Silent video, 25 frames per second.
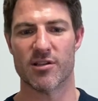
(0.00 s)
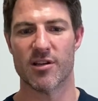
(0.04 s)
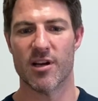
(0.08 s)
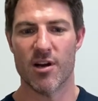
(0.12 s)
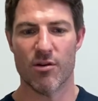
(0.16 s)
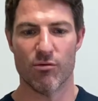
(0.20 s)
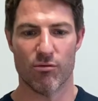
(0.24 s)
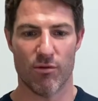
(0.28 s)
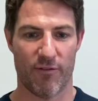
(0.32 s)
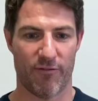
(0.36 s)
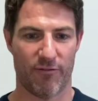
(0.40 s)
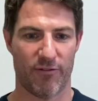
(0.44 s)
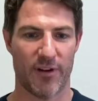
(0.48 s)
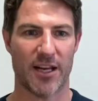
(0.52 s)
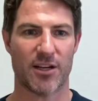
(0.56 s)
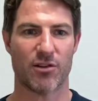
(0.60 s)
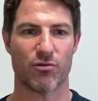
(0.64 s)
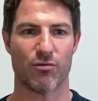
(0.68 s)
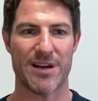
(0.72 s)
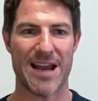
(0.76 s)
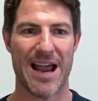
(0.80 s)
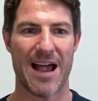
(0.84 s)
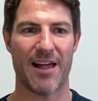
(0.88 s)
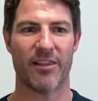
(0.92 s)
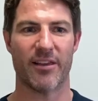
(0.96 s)
reflect
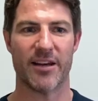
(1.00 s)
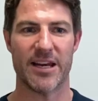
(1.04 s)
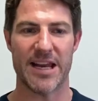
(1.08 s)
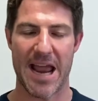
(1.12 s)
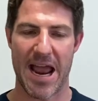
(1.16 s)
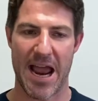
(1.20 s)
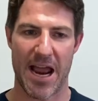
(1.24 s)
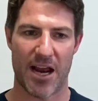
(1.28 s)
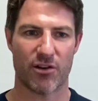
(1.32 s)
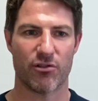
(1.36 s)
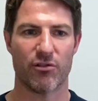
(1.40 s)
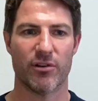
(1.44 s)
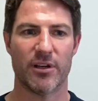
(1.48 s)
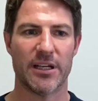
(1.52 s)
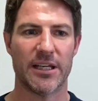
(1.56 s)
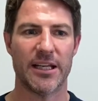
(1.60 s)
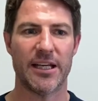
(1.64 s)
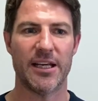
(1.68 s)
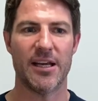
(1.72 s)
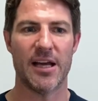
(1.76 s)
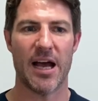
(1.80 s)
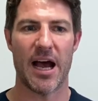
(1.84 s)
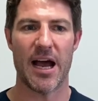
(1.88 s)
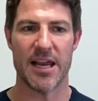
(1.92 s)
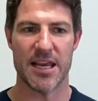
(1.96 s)
reality accurately,
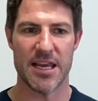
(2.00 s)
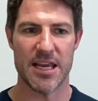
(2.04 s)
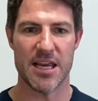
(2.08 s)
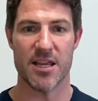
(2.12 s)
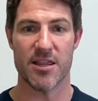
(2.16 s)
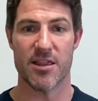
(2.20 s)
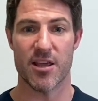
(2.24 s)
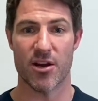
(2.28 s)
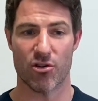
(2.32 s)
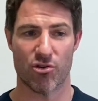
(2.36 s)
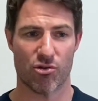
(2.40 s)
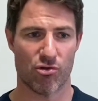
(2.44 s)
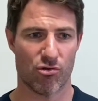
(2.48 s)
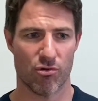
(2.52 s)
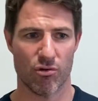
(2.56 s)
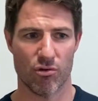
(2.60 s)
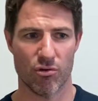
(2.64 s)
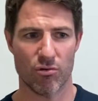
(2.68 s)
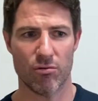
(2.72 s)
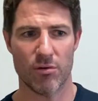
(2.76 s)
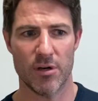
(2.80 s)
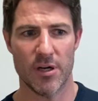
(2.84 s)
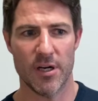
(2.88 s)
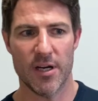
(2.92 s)
i.e. they're true.